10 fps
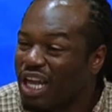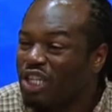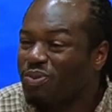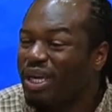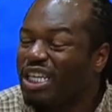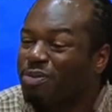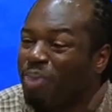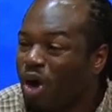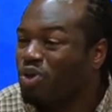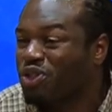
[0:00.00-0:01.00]
desperate. It's
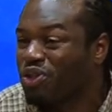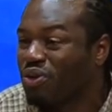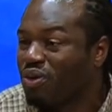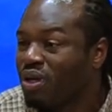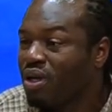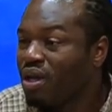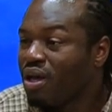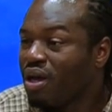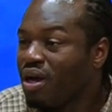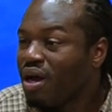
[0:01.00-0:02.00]
personal.
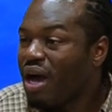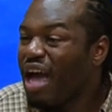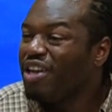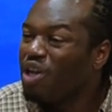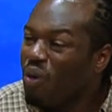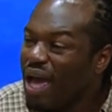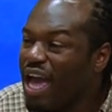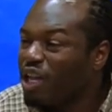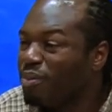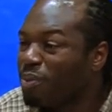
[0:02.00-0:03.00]
I know it
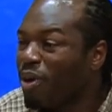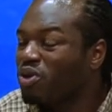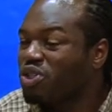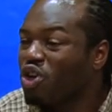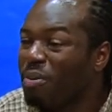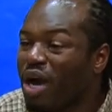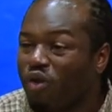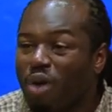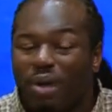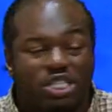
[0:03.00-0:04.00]
had to be personal. My
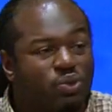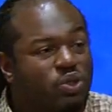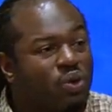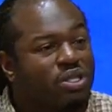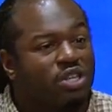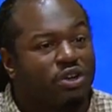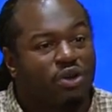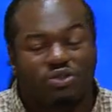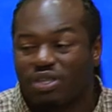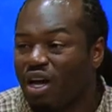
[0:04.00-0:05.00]
grandma, she was going to the
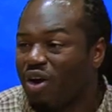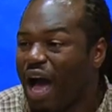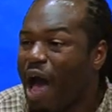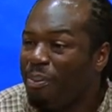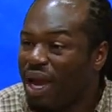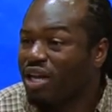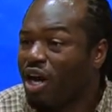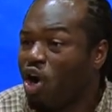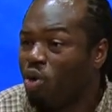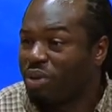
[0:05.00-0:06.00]
nursing home. I paid her
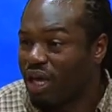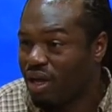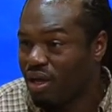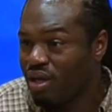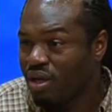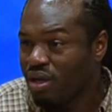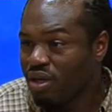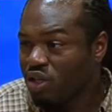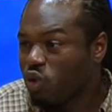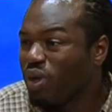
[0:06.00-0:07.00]
home care.
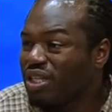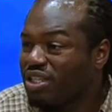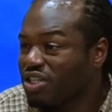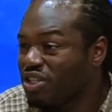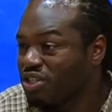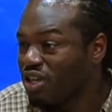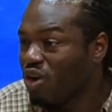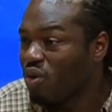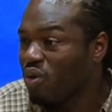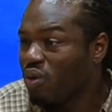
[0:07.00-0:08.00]
26 years
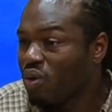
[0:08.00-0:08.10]
old.